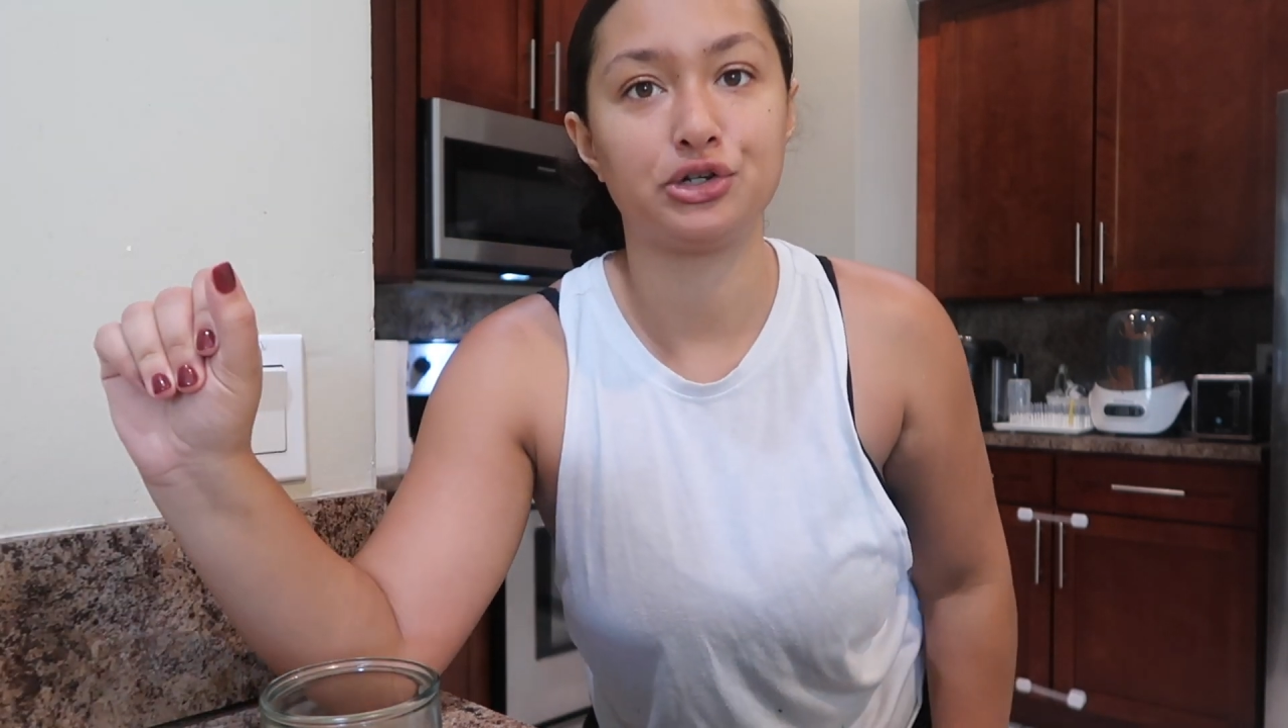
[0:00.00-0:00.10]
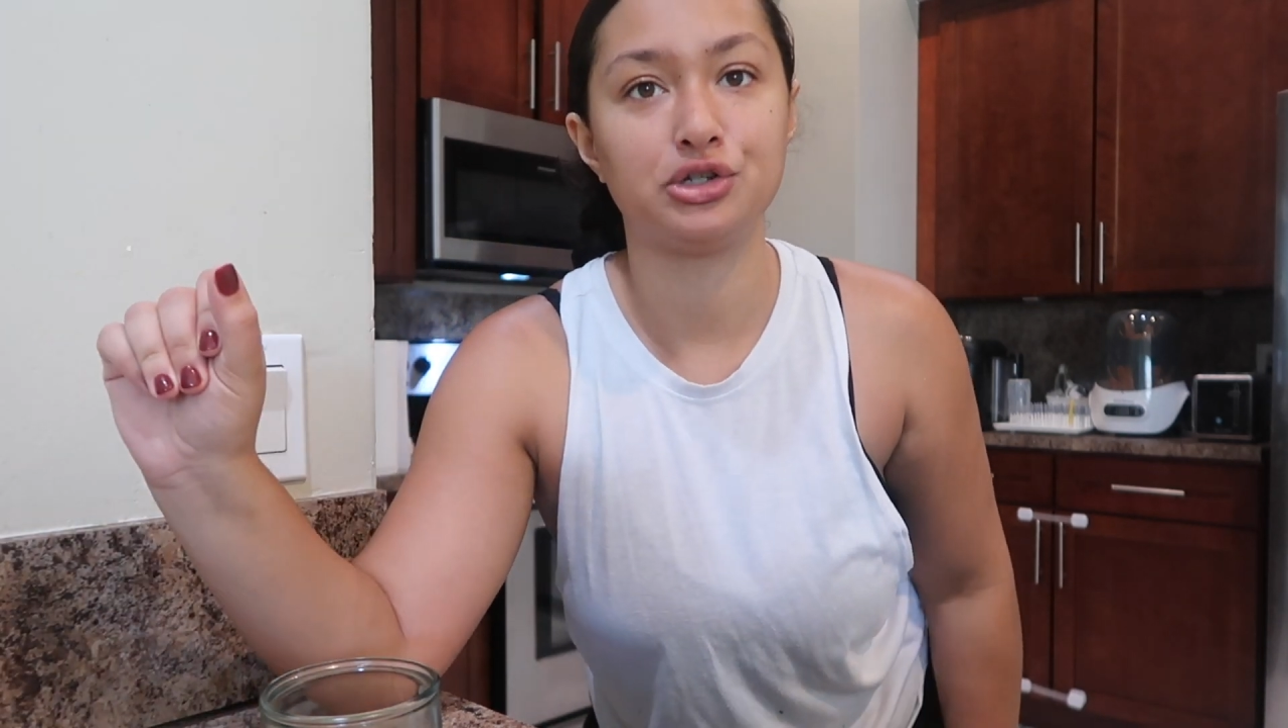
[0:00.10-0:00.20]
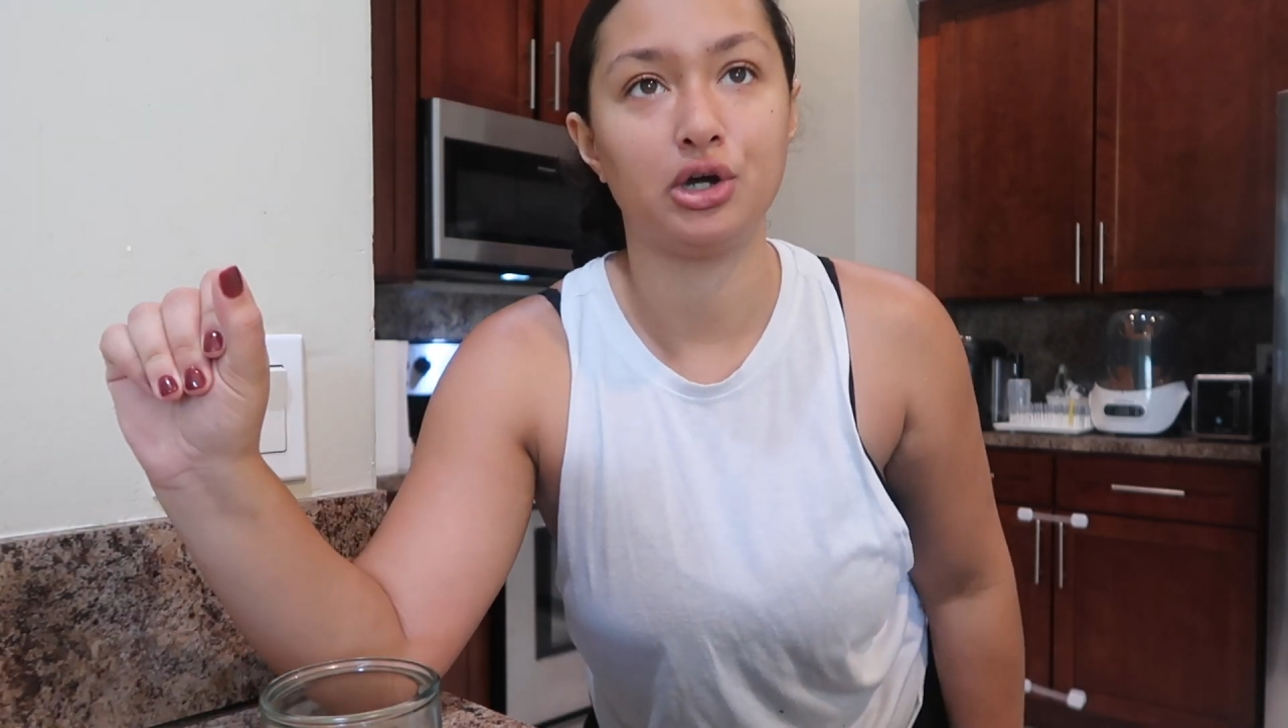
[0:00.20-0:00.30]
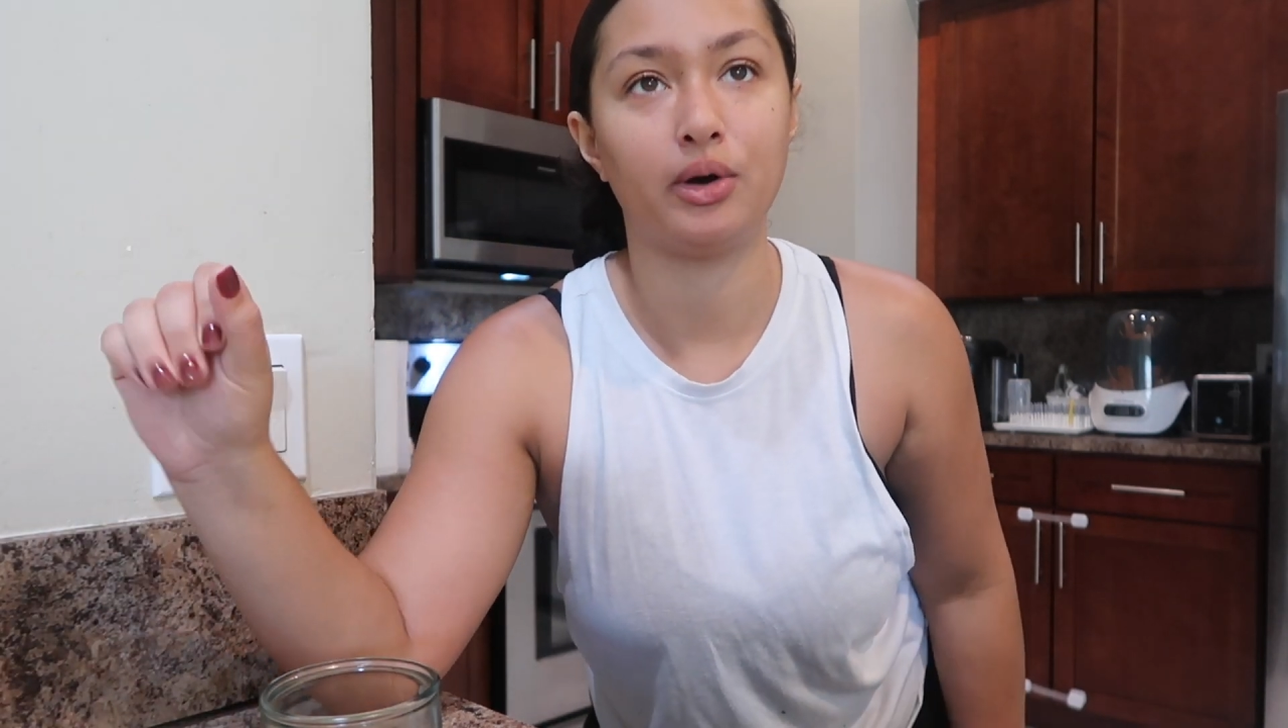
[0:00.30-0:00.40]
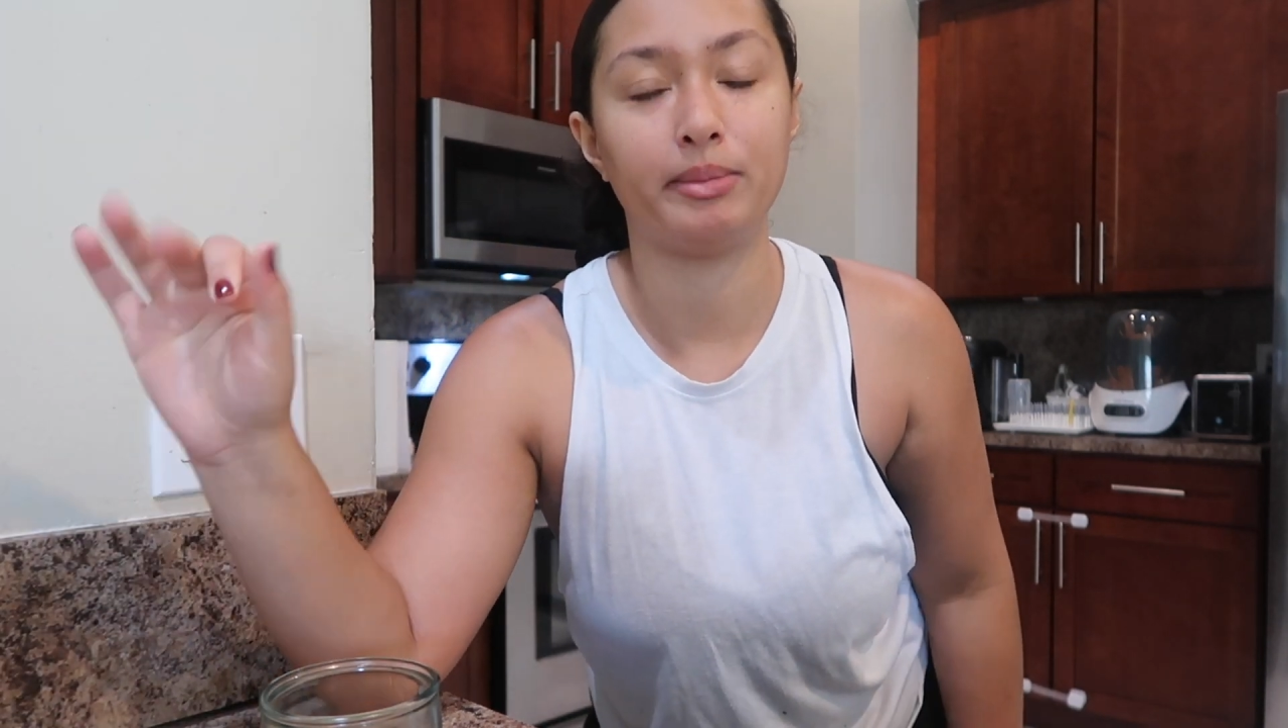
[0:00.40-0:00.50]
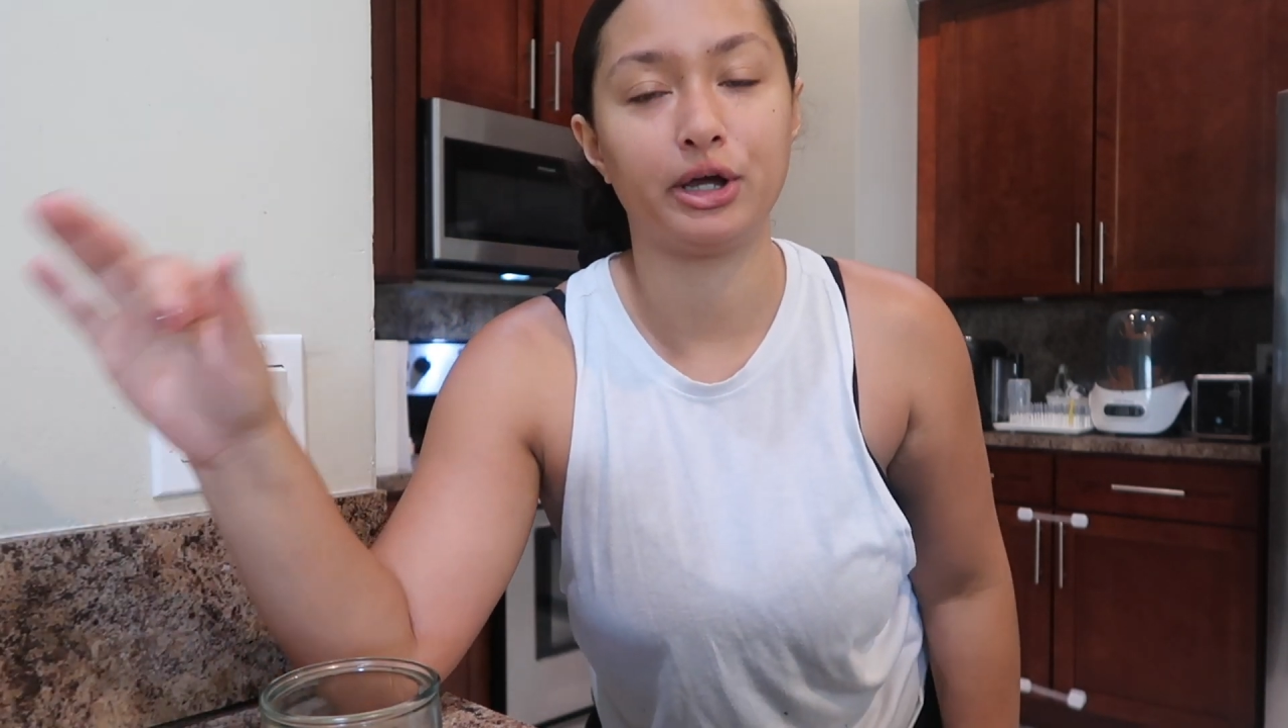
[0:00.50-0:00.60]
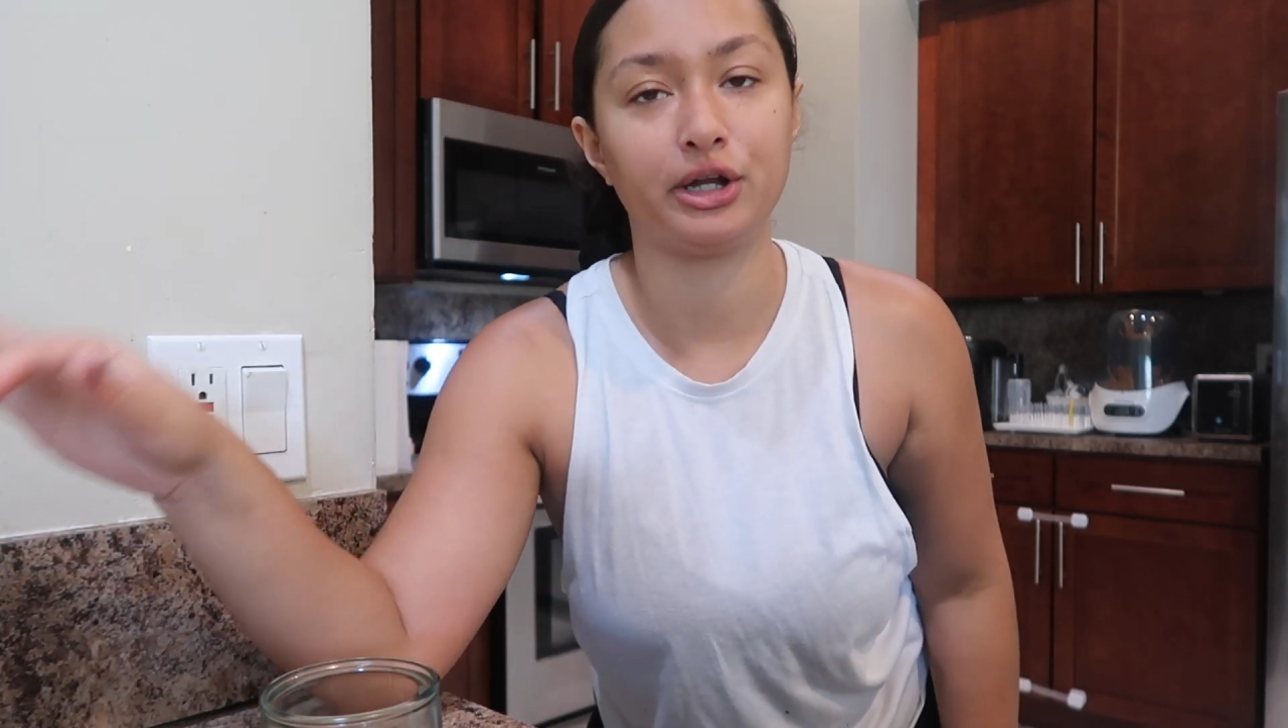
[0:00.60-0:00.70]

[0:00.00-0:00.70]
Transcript: so I'm not